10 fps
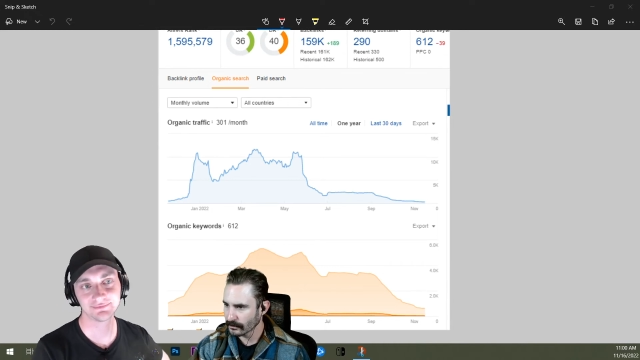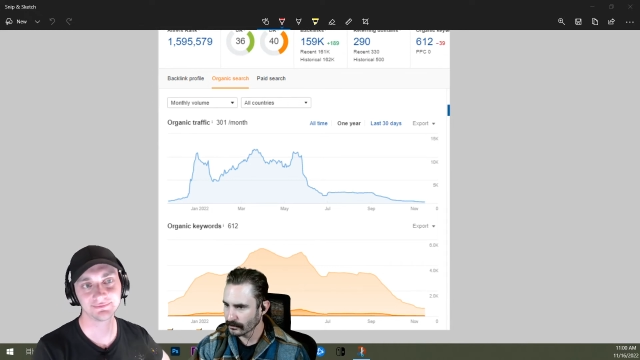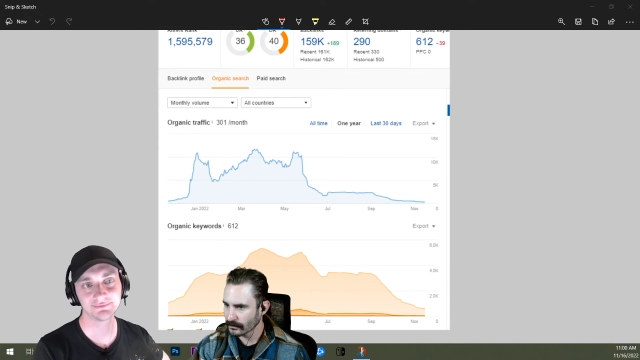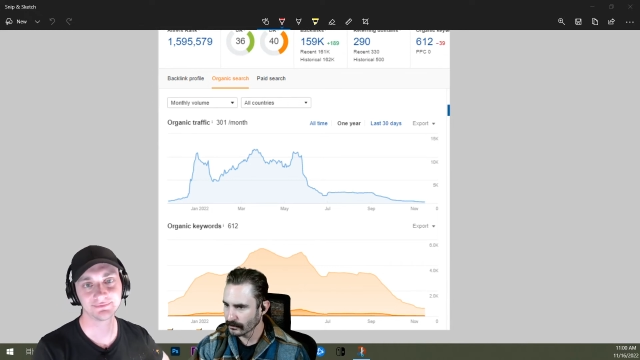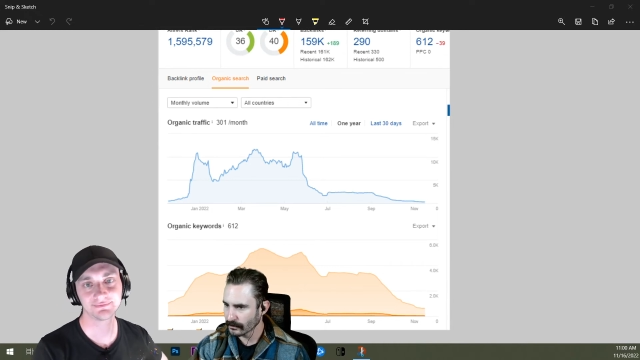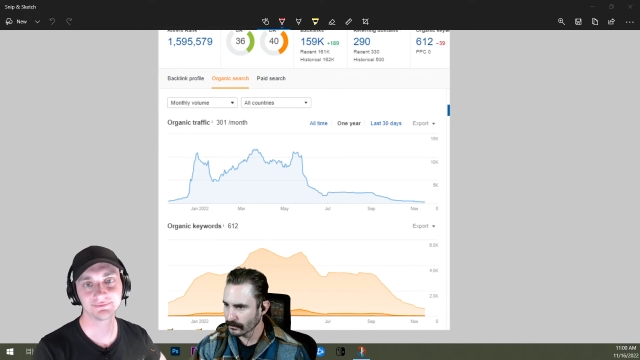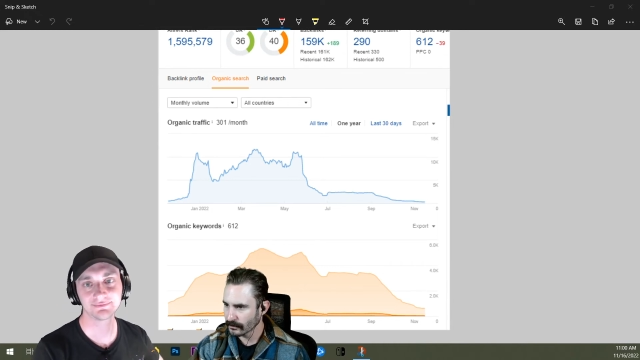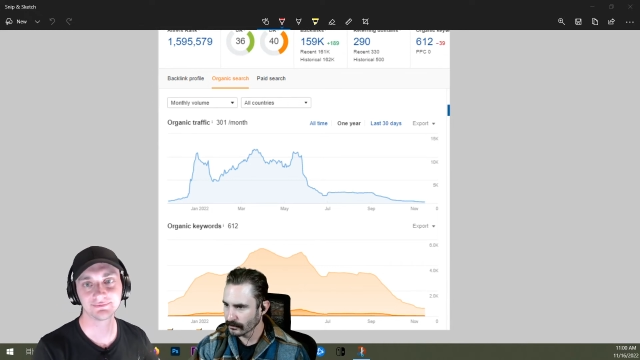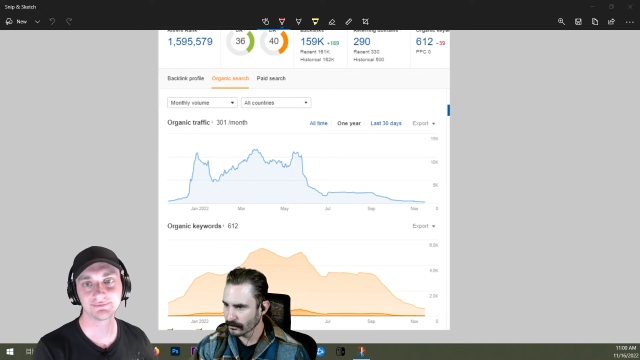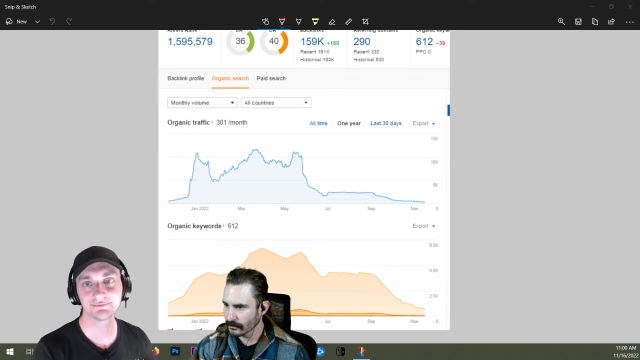
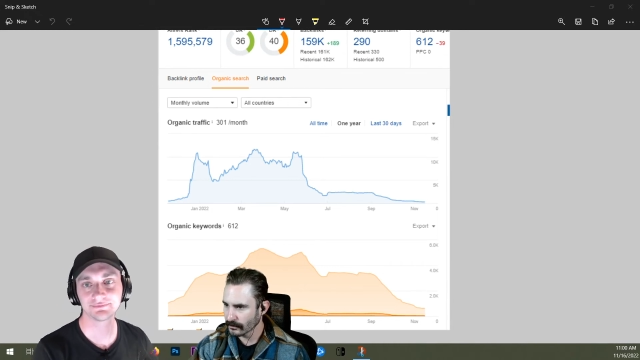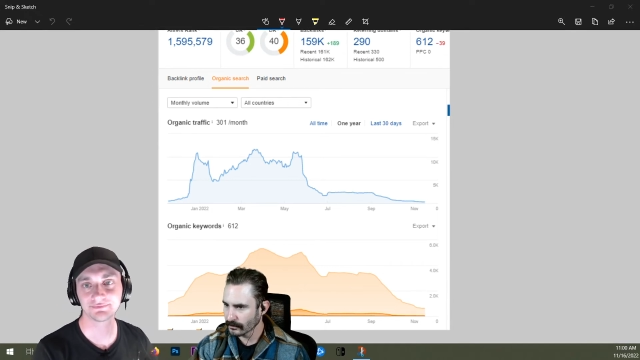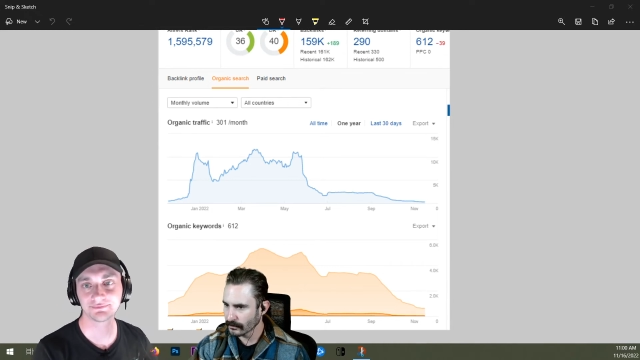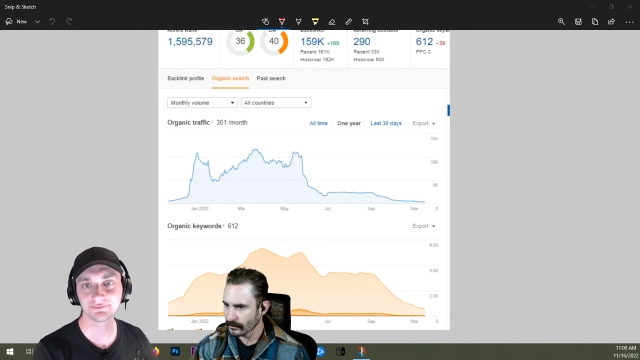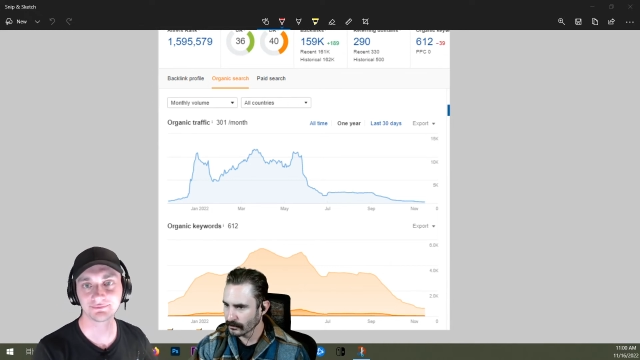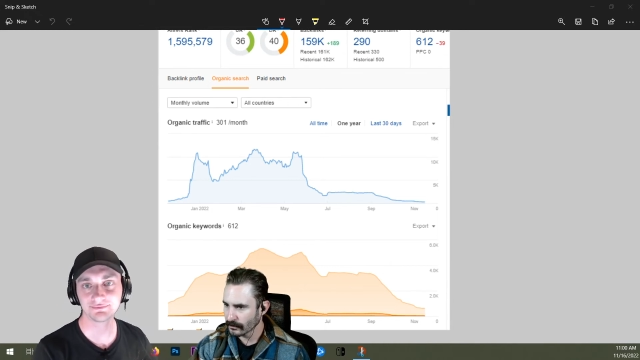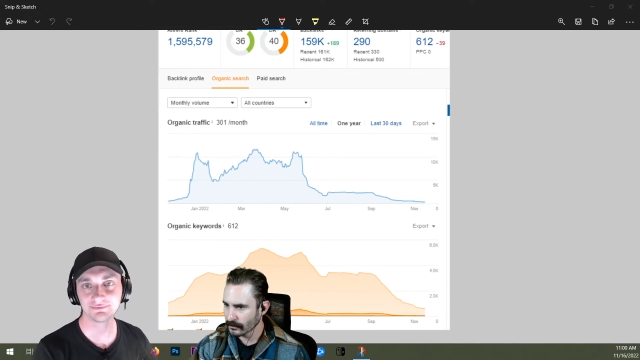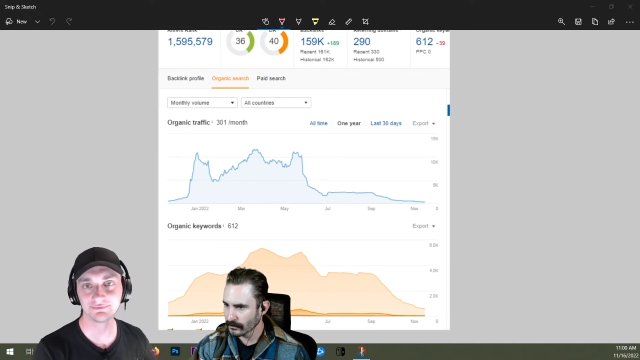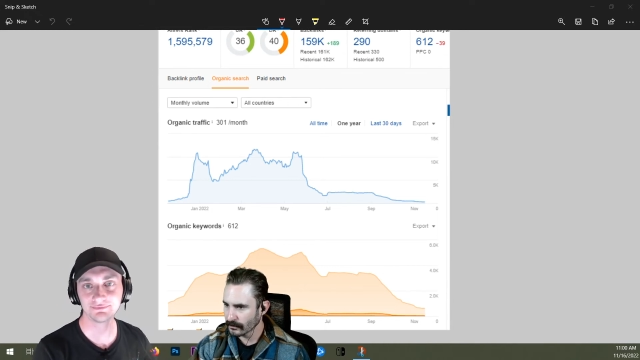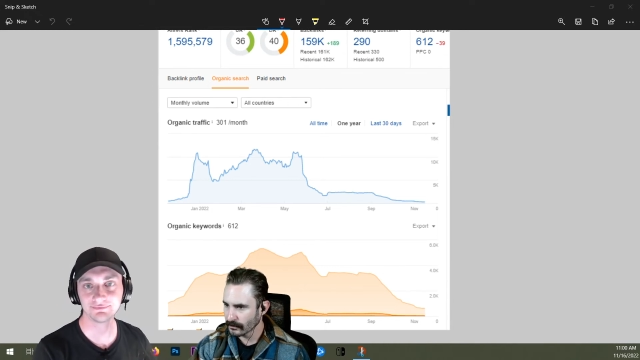
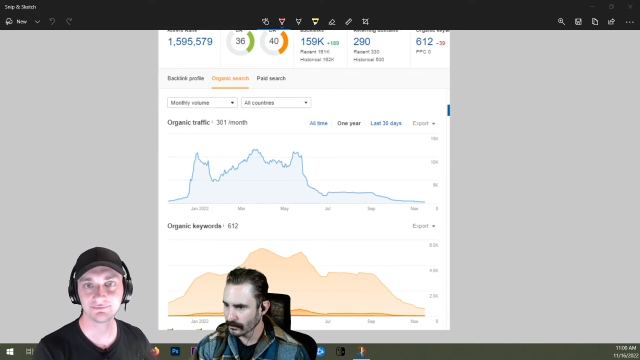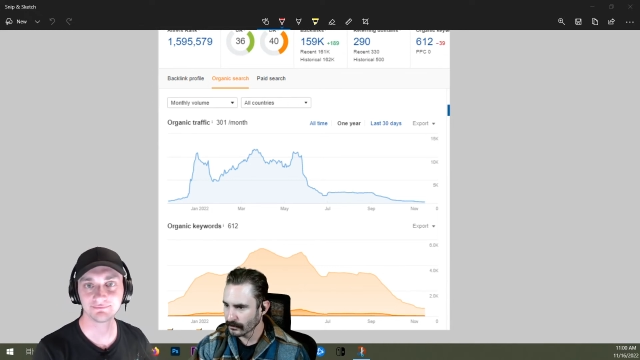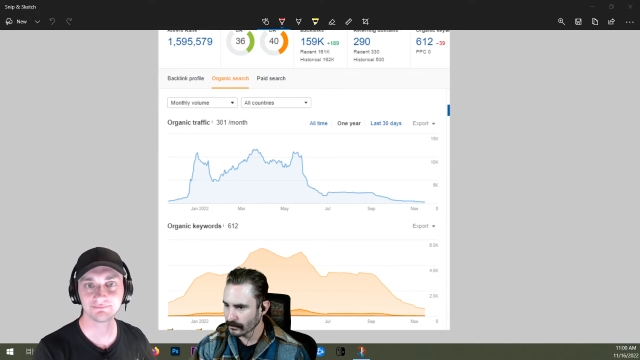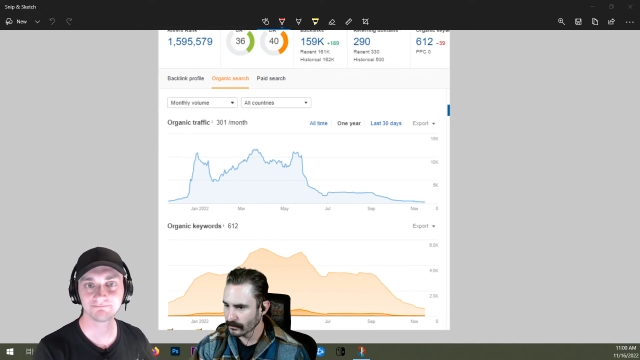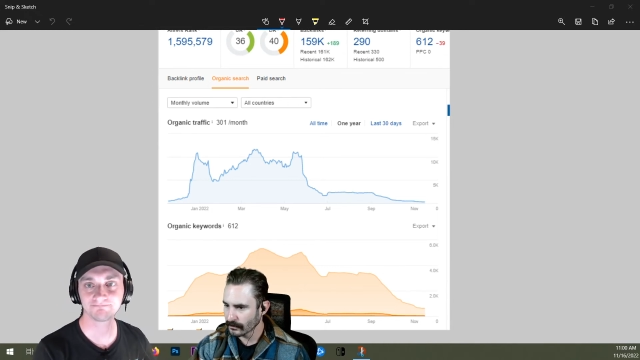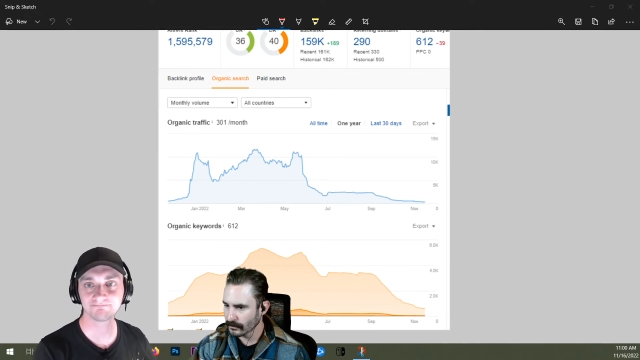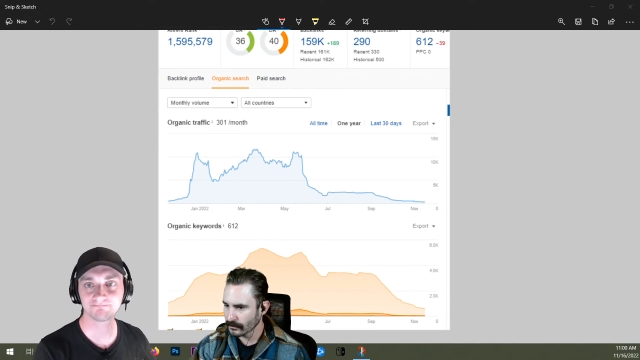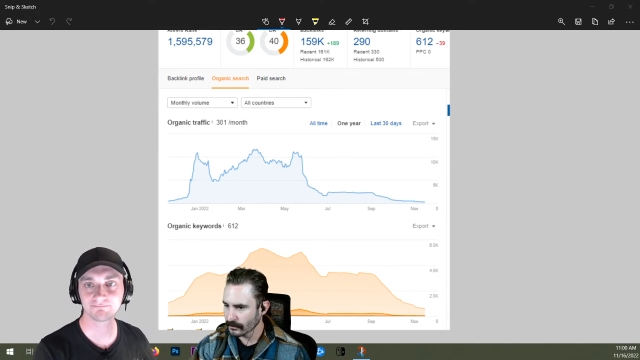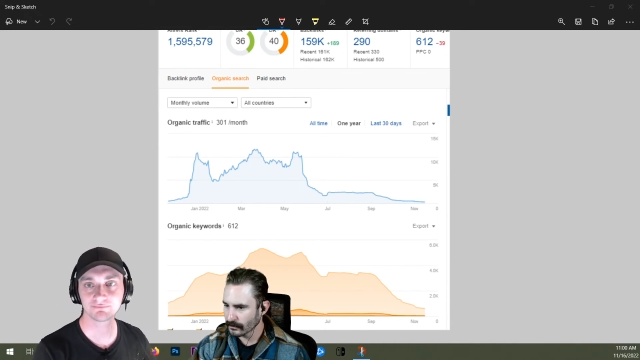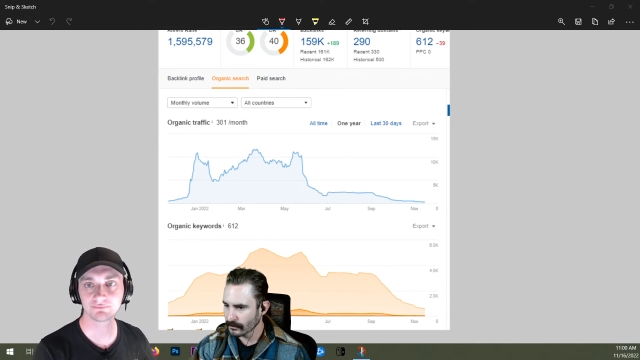
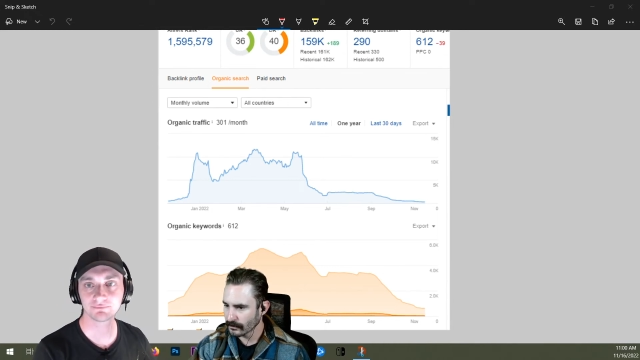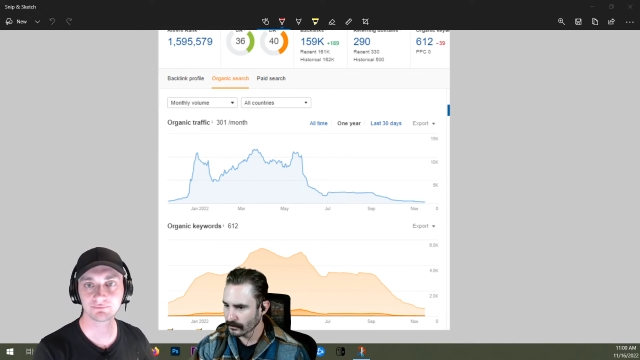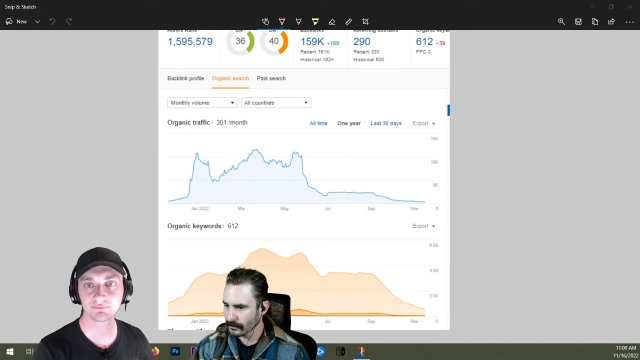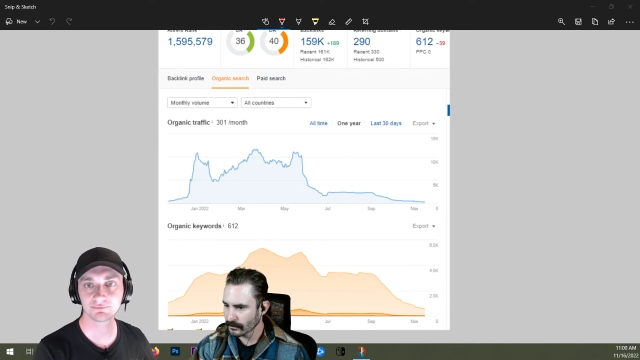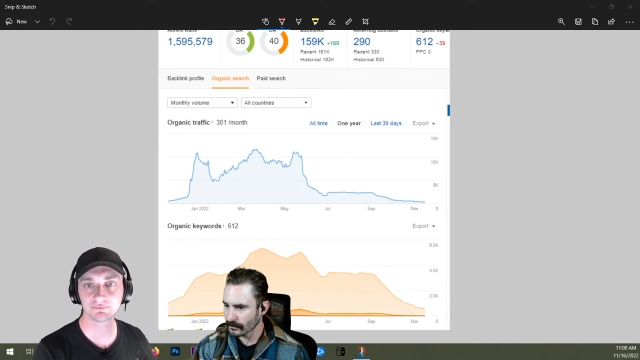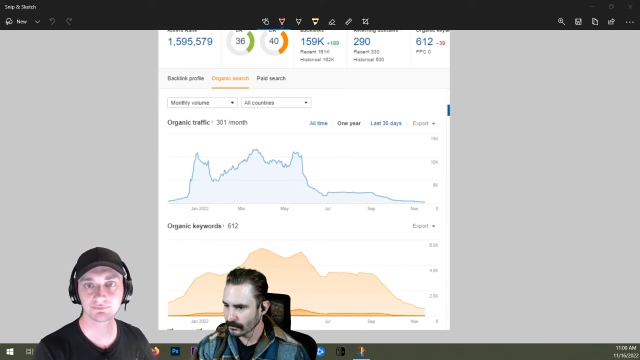[no speech]